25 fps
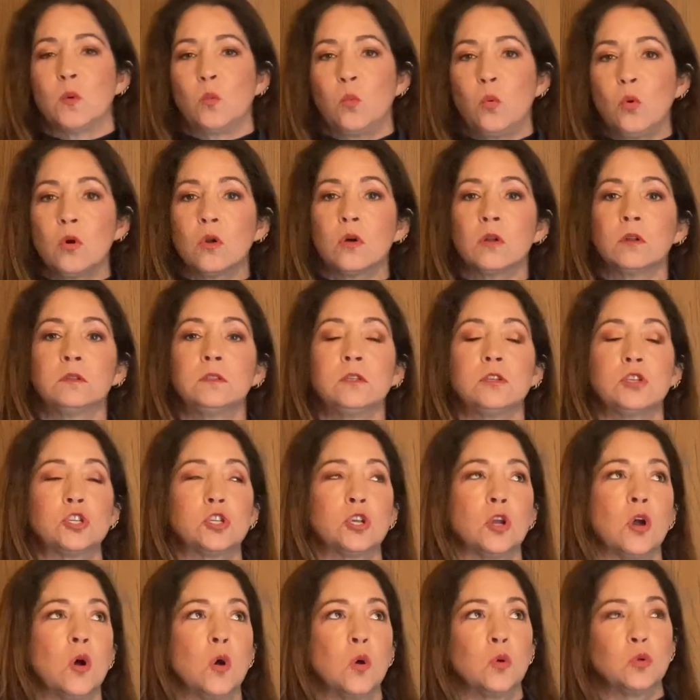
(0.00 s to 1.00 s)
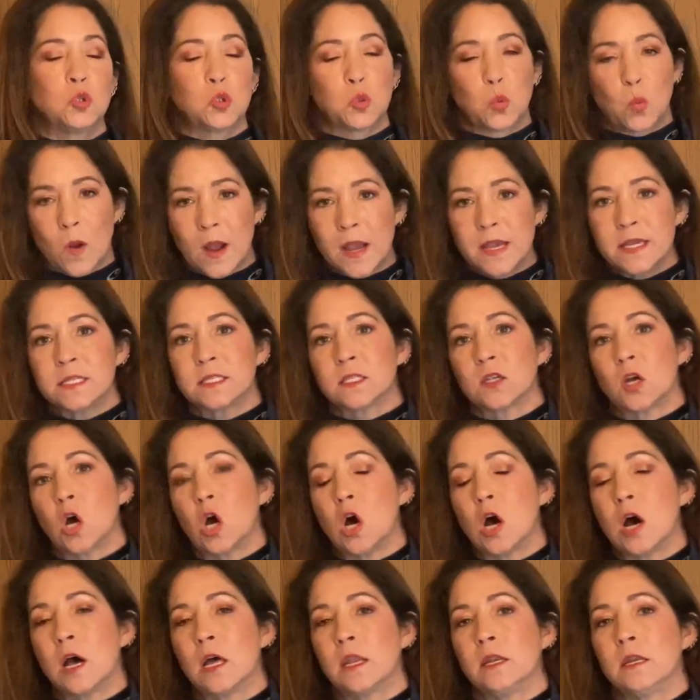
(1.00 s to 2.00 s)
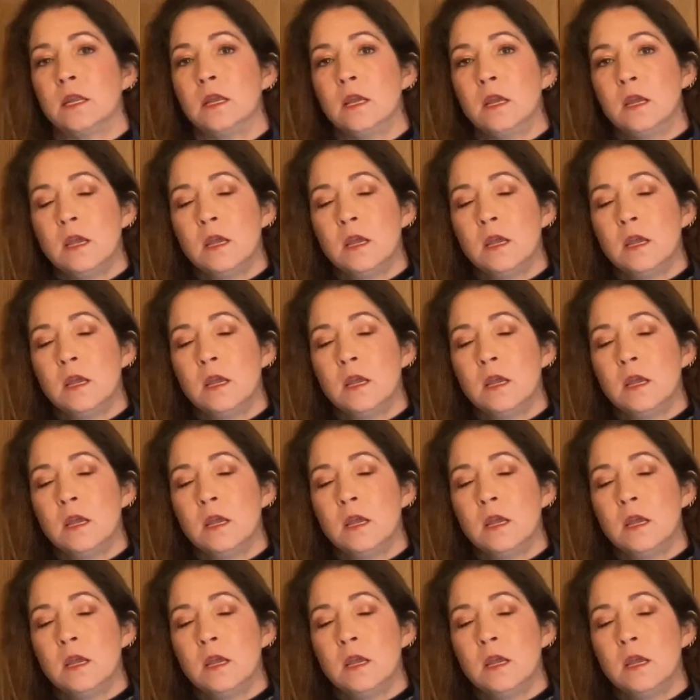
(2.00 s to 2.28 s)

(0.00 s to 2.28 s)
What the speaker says: World Show twice on.